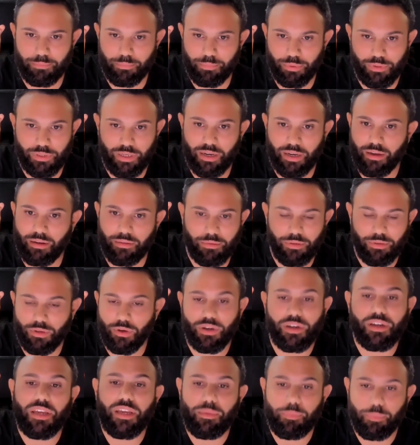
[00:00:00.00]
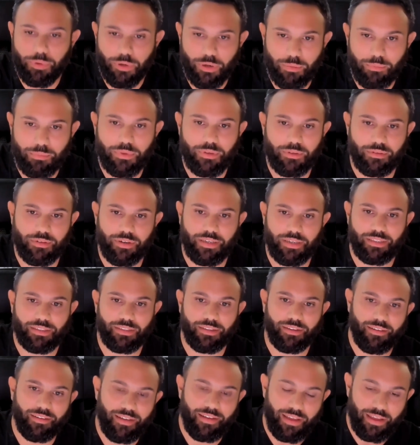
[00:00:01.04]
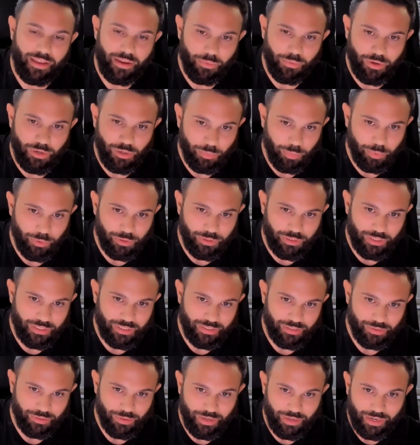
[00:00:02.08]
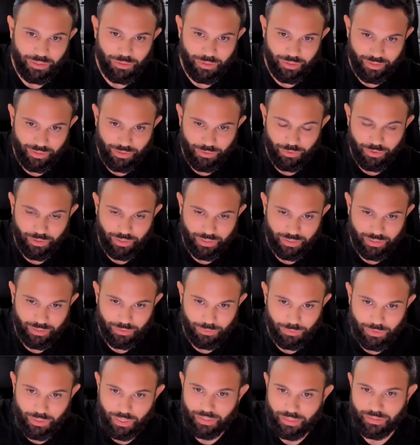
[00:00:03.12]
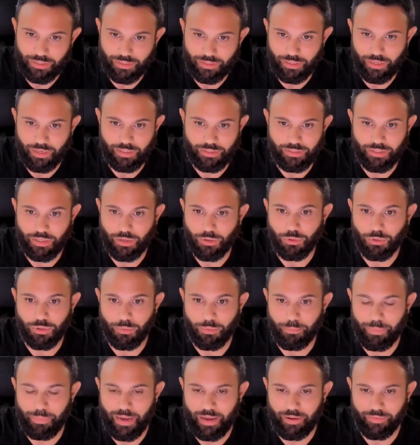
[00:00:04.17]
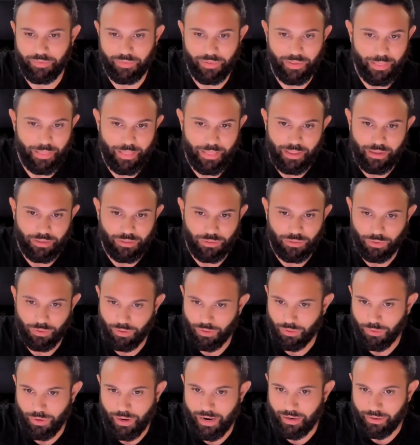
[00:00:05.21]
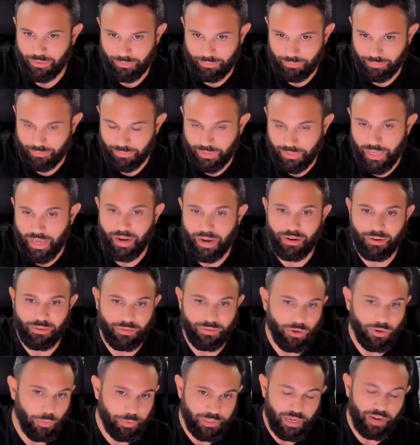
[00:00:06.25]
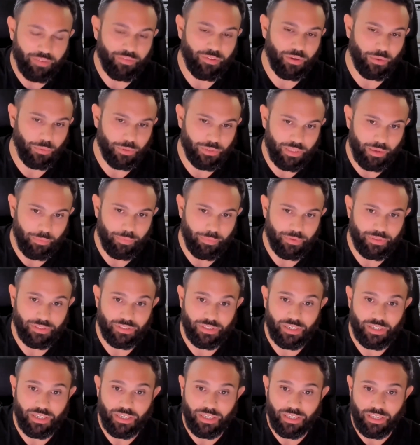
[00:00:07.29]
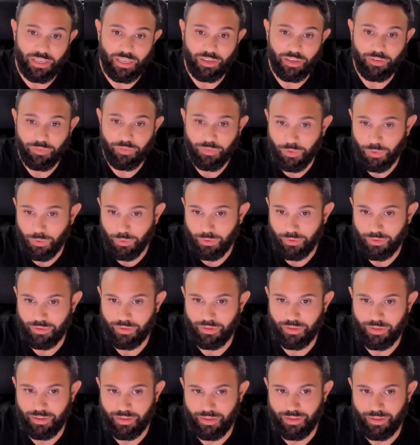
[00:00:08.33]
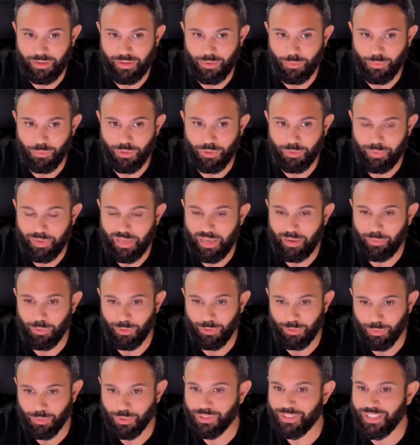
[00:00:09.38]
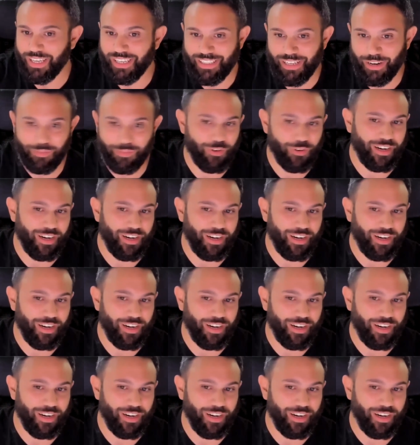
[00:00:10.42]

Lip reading: put a key probe, right? When you put it, you're actually going into the execution path. So you are there observing what happens. if you will be able to stay there